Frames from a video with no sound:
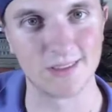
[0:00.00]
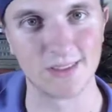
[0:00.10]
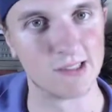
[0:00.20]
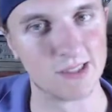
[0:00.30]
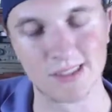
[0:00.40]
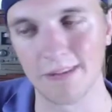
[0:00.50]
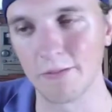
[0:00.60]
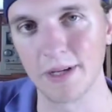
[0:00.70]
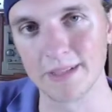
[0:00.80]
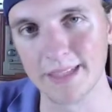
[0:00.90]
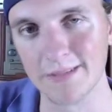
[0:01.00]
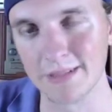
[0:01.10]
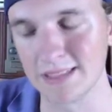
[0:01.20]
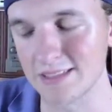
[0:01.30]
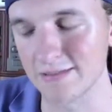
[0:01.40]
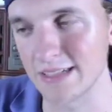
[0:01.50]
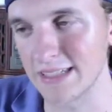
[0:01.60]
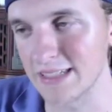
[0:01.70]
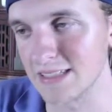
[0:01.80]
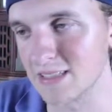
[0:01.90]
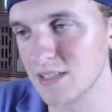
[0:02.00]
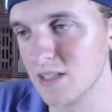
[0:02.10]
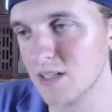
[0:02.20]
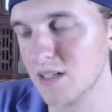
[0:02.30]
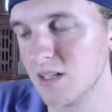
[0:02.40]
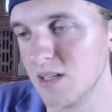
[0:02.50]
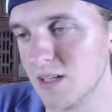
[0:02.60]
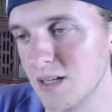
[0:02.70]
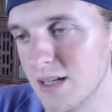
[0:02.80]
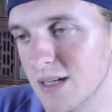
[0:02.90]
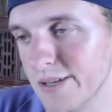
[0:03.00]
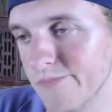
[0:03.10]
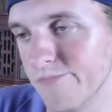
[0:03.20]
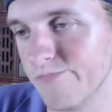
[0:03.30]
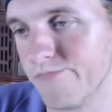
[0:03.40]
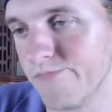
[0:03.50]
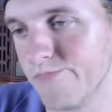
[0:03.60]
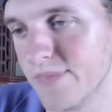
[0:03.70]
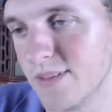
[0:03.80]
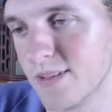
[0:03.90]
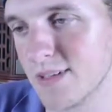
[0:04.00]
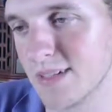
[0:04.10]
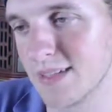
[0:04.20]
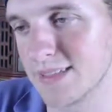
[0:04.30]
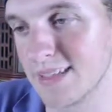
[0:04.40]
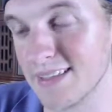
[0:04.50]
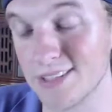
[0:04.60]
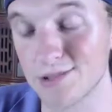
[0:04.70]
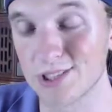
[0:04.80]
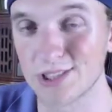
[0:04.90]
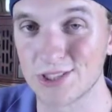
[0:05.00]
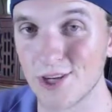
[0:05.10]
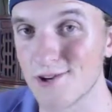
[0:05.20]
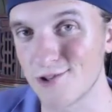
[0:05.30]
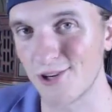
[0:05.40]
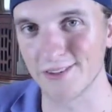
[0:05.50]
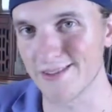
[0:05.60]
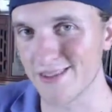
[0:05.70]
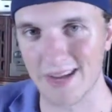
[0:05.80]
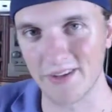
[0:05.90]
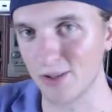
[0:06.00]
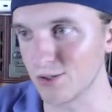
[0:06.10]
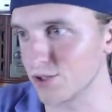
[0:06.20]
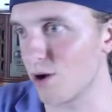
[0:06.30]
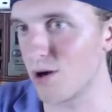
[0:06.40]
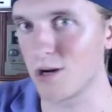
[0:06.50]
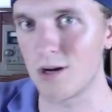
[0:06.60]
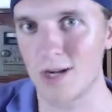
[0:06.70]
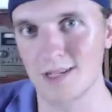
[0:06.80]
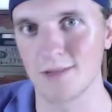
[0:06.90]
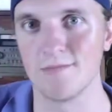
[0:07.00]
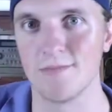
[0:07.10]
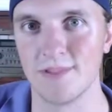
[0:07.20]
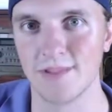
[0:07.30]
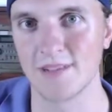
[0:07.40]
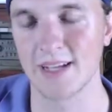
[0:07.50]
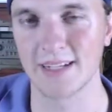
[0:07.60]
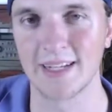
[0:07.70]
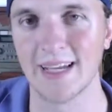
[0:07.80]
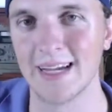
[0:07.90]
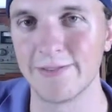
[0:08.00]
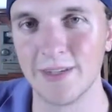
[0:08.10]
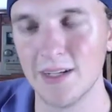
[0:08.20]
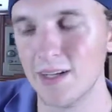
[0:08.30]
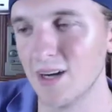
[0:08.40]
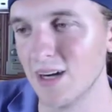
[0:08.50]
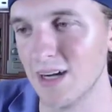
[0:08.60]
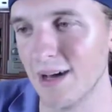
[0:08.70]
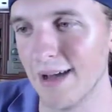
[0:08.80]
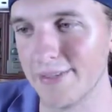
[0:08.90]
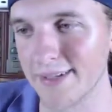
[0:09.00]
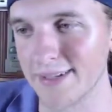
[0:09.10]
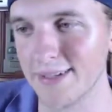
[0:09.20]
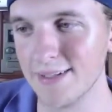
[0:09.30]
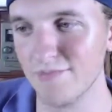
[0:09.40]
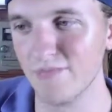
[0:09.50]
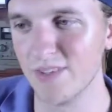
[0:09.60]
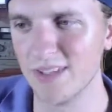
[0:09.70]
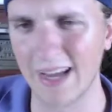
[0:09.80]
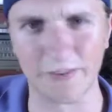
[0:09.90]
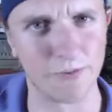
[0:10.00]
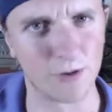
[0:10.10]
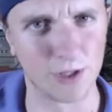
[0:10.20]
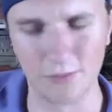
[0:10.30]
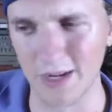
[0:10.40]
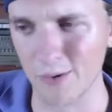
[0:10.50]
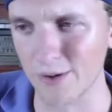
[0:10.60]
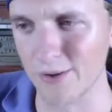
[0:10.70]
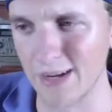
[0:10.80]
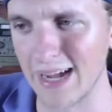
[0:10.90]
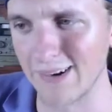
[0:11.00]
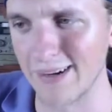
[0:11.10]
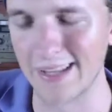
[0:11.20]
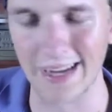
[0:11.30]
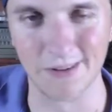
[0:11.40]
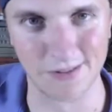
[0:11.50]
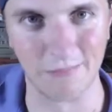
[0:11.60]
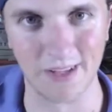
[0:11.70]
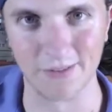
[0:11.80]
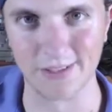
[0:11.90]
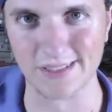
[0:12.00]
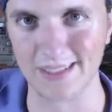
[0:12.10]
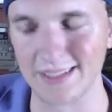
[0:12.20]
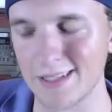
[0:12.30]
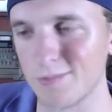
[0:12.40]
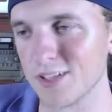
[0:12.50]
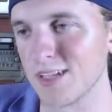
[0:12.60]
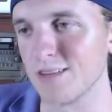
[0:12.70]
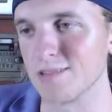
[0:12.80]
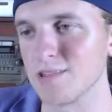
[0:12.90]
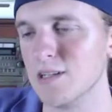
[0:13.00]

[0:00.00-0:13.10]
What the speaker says: Did they just have a bad game against the Vikings? And can the Eagles just start strong this time? They looked awesome in the second half. I think you have to feel good about where they're at right now. I'm definitely taking them to cover.